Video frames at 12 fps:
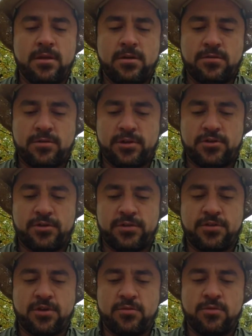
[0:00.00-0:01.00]
So I'm going to turn
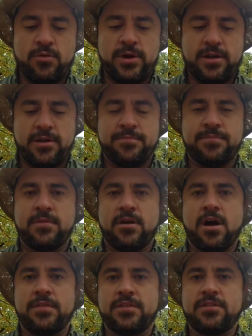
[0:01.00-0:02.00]
this on real quick.
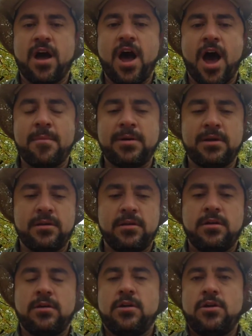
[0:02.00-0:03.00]
On the top,
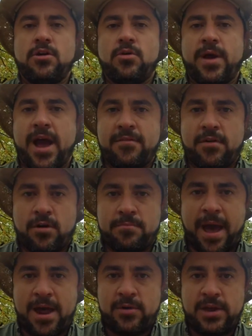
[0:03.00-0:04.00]
we have our
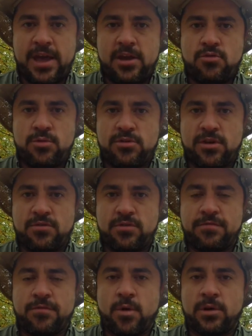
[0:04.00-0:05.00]
battery gauge, which gives you the
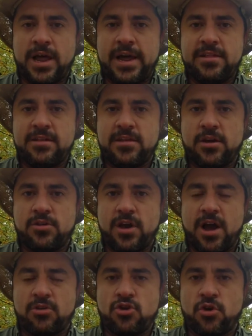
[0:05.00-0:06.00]
4 lights. It tells you
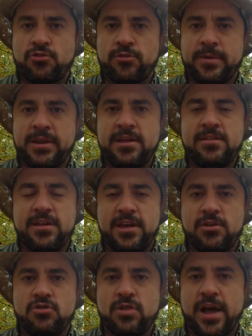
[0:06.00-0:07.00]
how charged up it is.
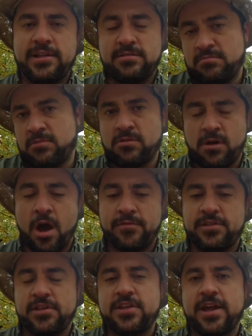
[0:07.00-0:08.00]
Each light
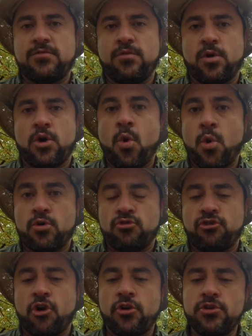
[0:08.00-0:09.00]
obviously stands for a quarter
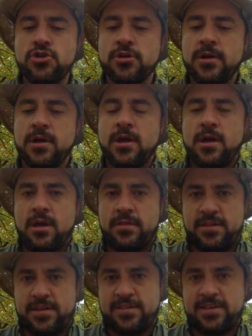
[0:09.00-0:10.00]
charge.
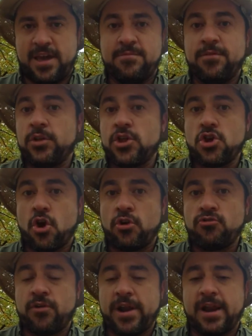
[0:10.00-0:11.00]
These things came fully
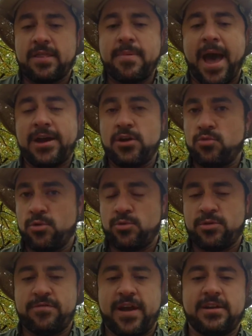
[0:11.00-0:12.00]
charged right out of the package, which
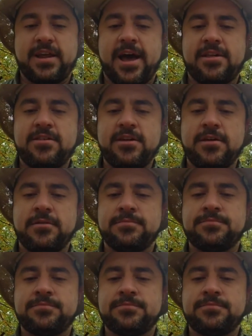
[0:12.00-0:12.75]
was fantastic.